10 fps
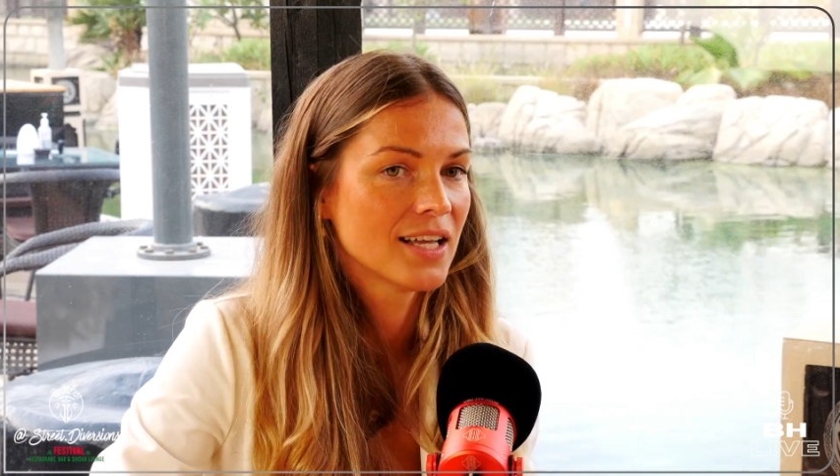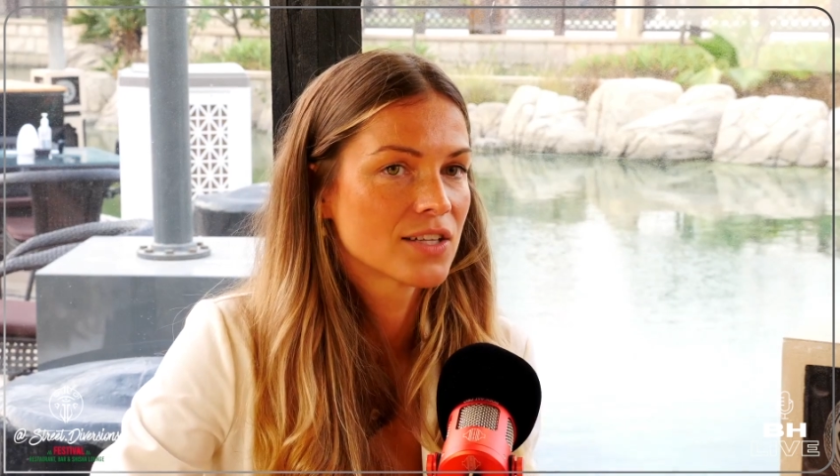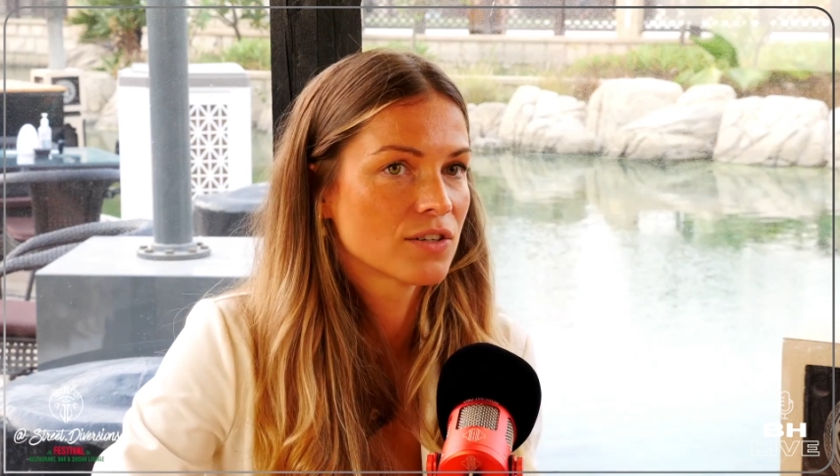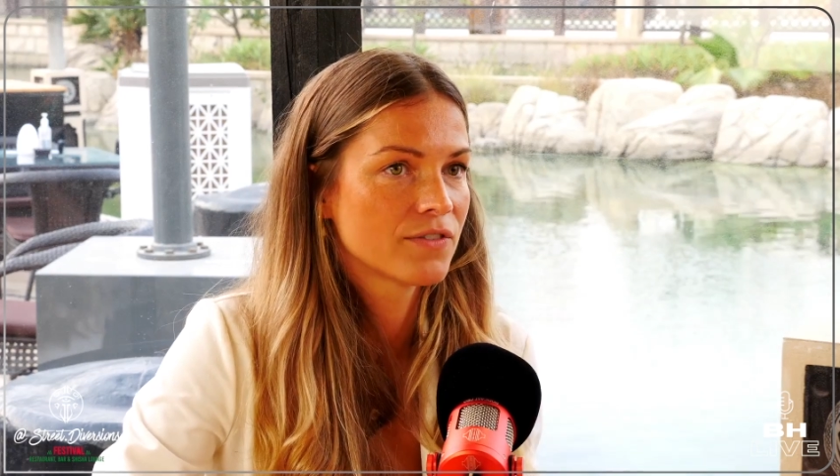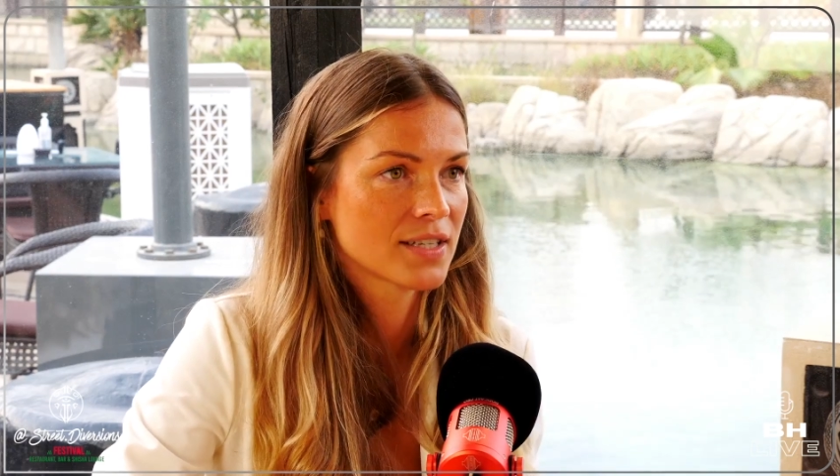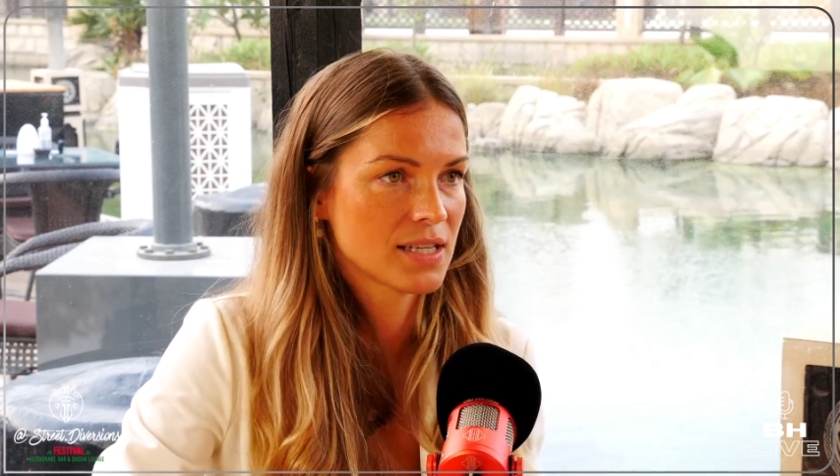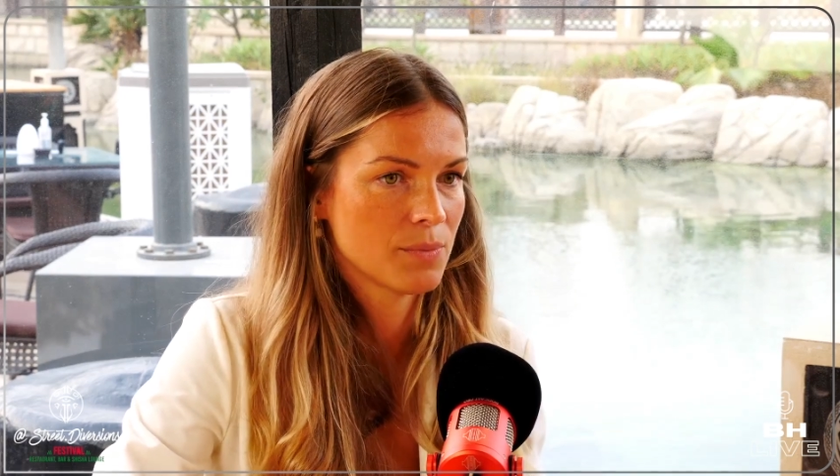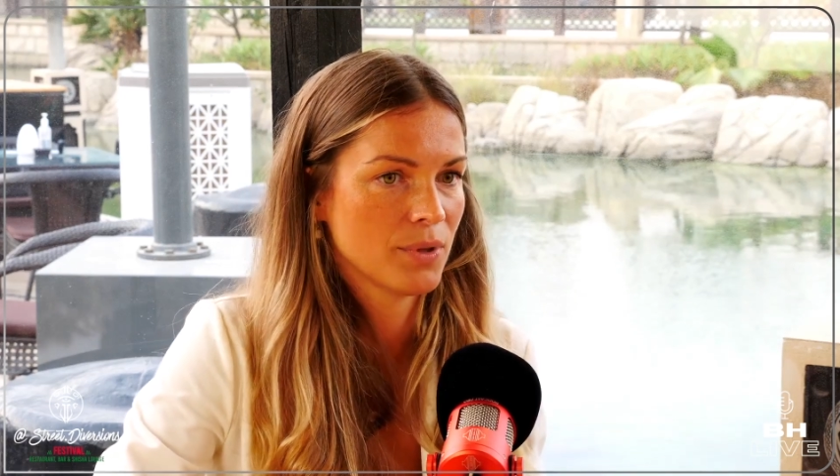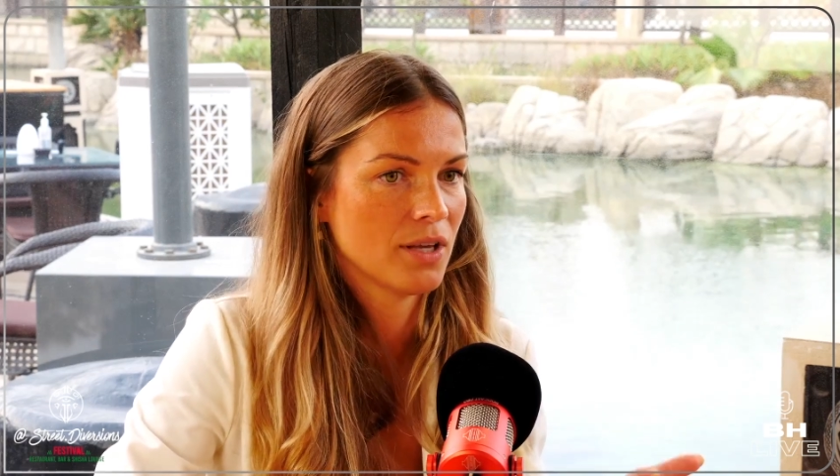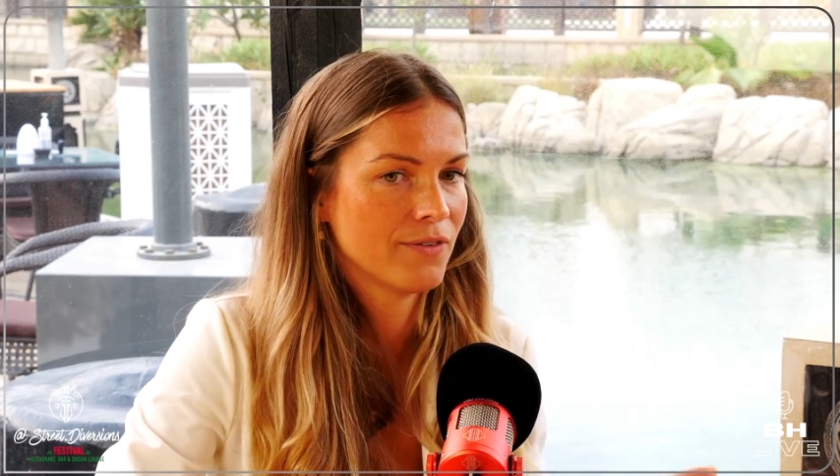So for
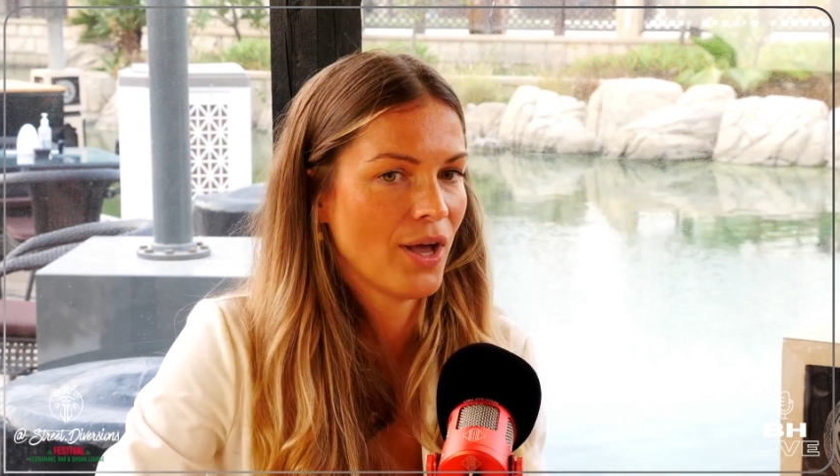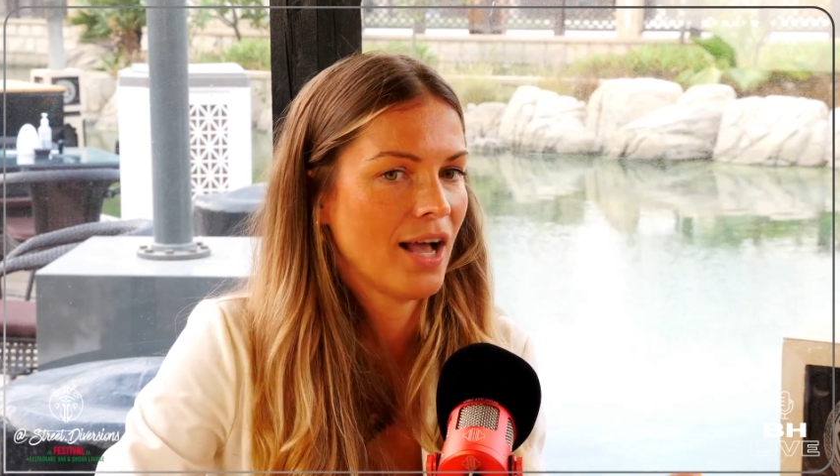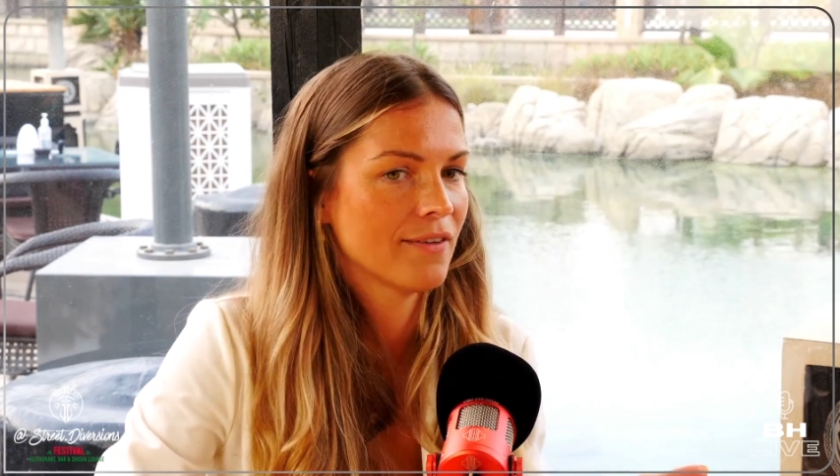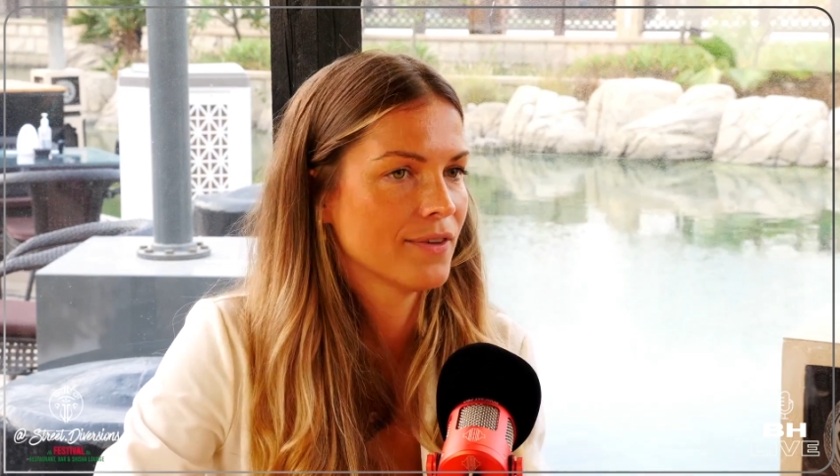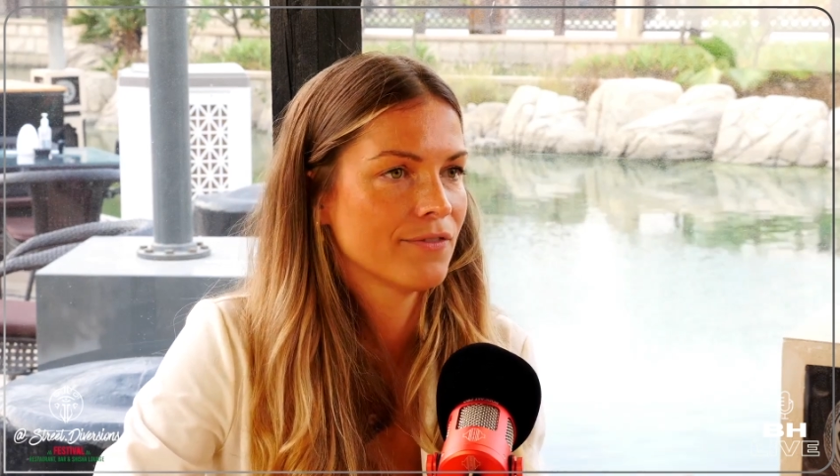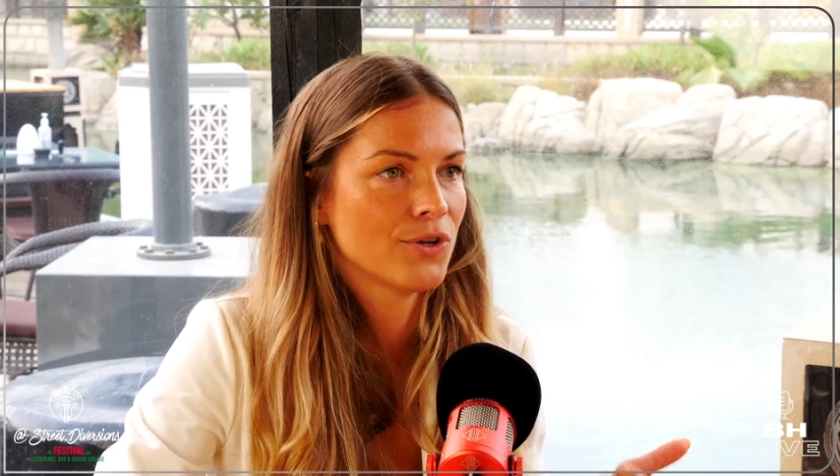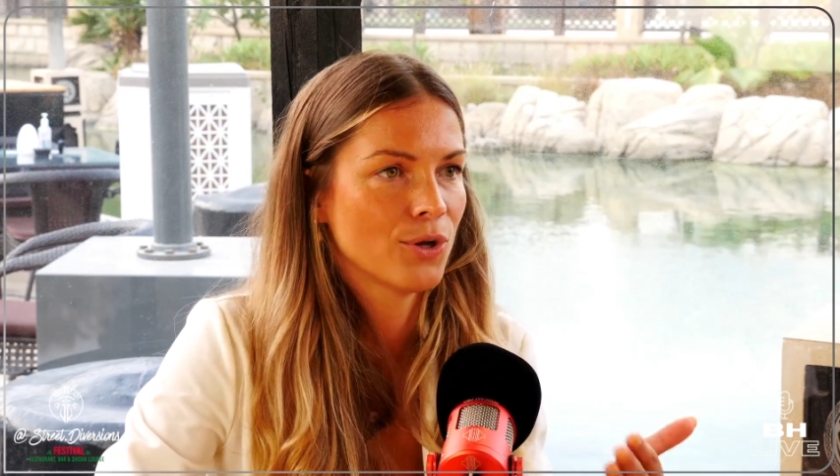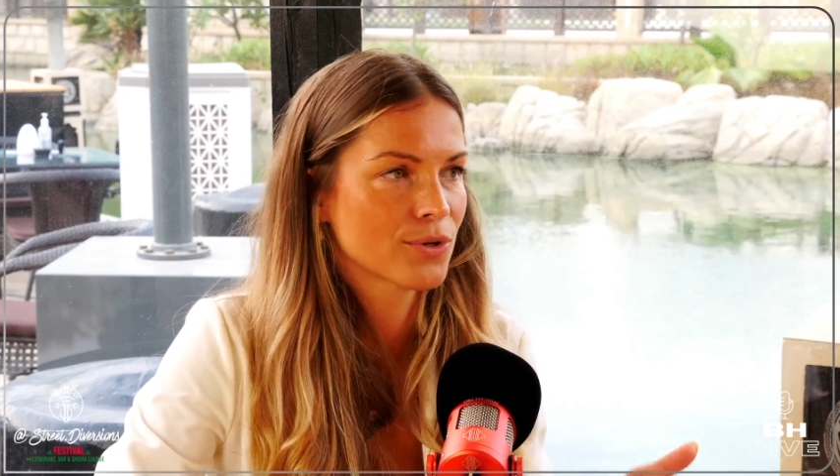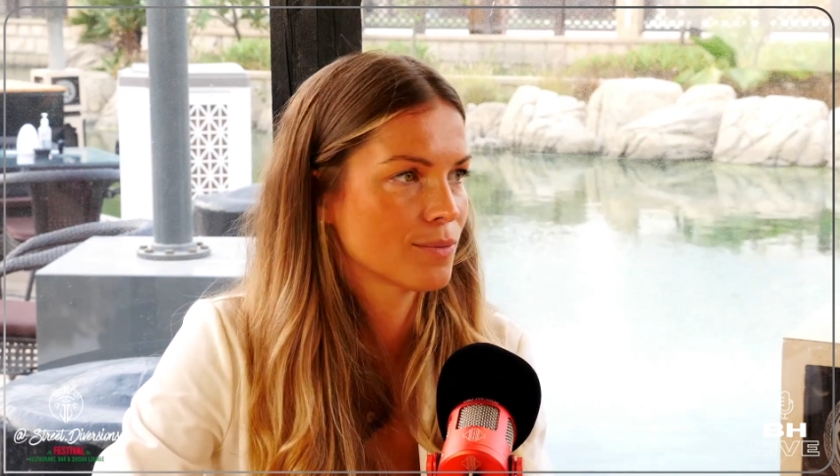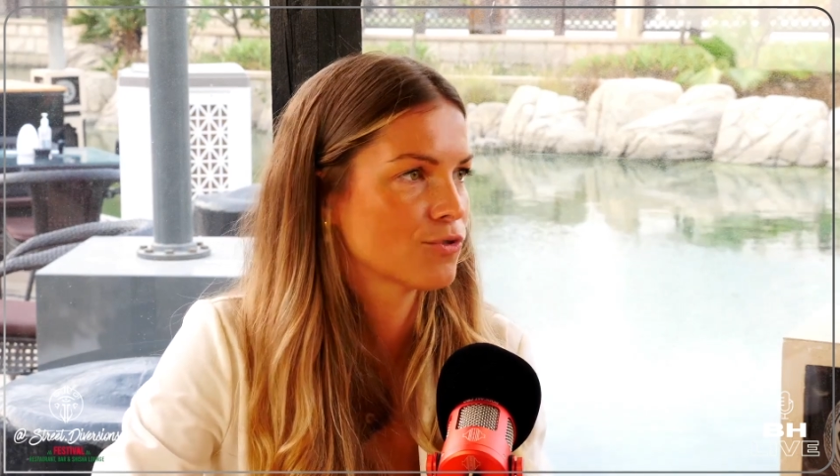example, if you
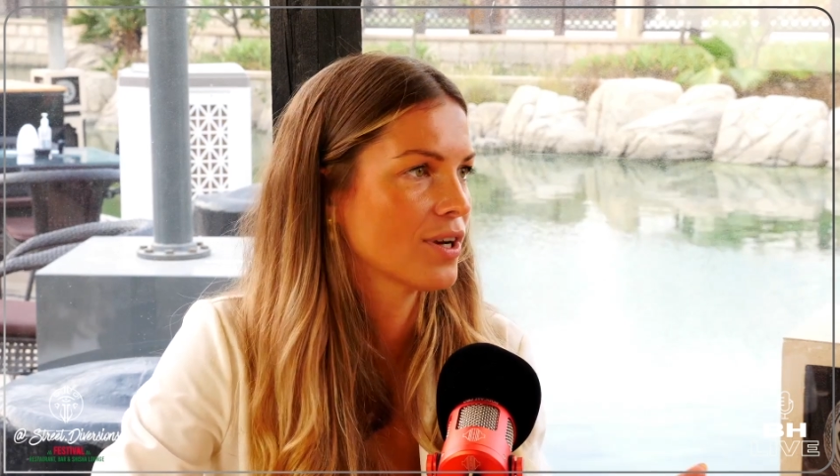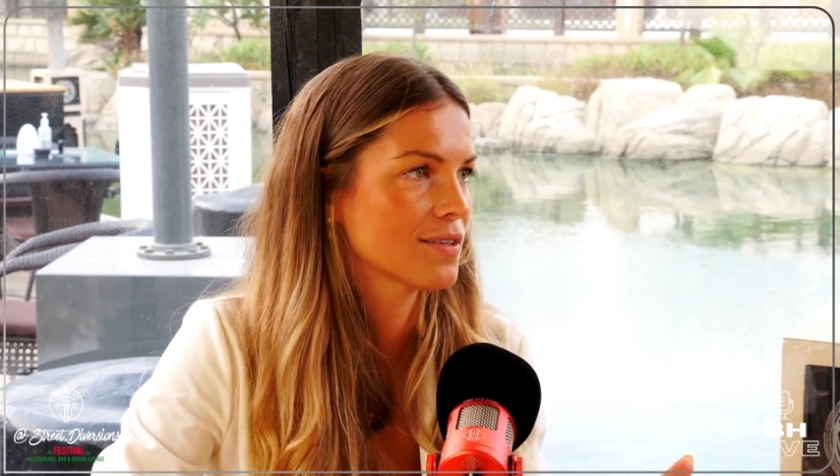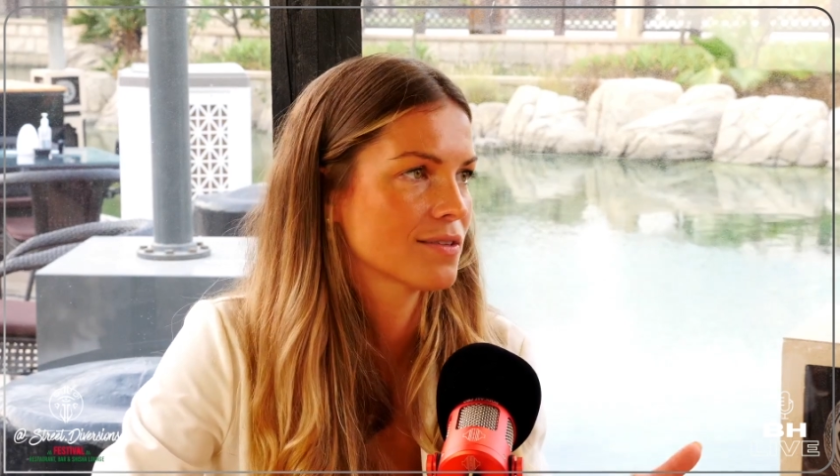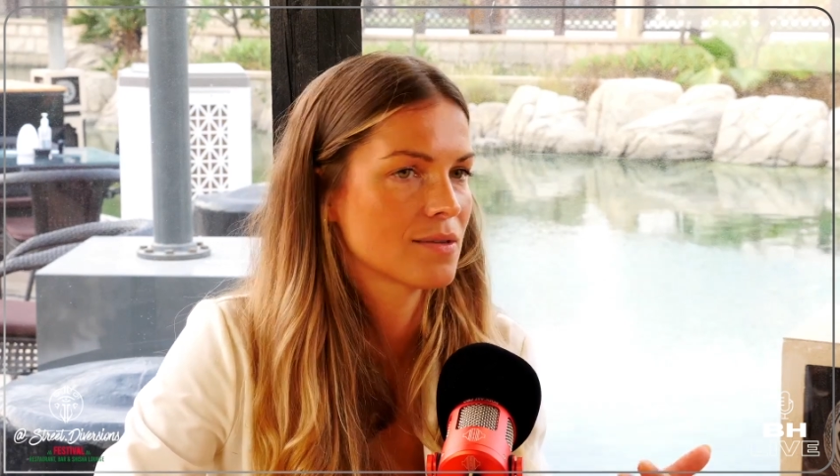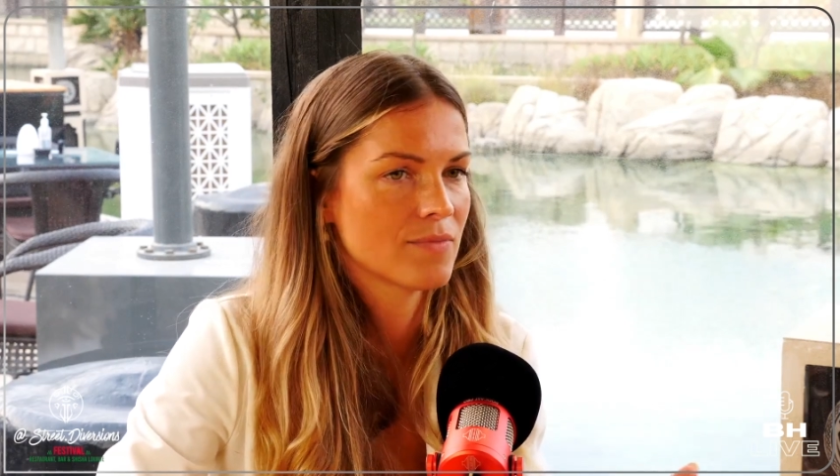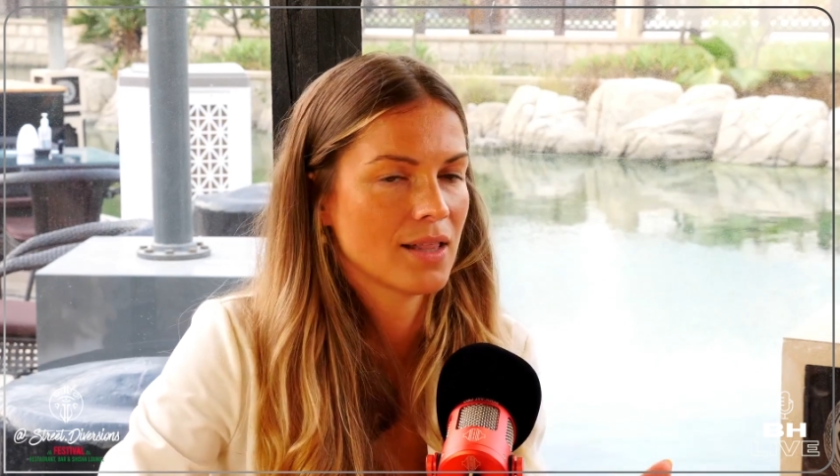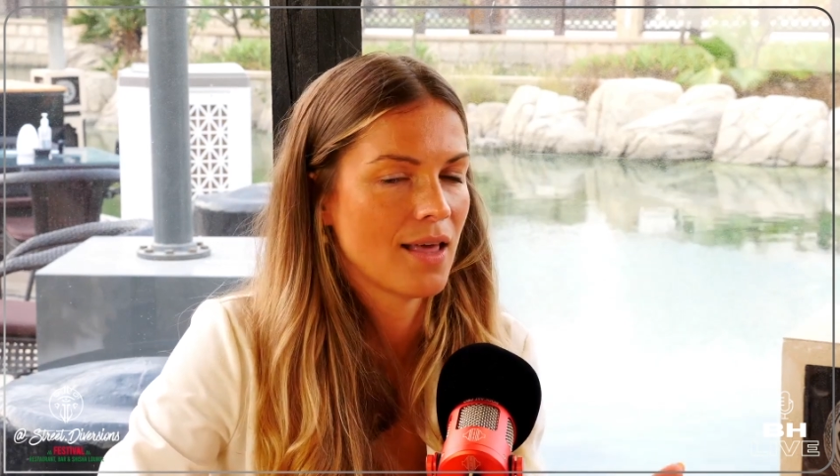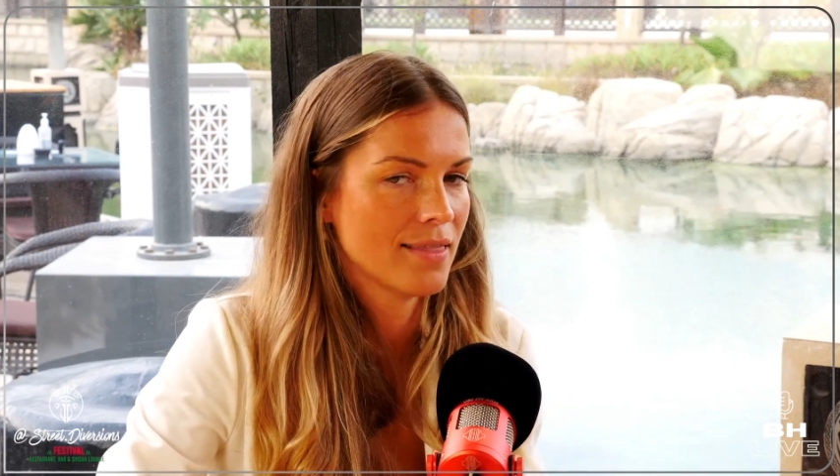know some tricks or something like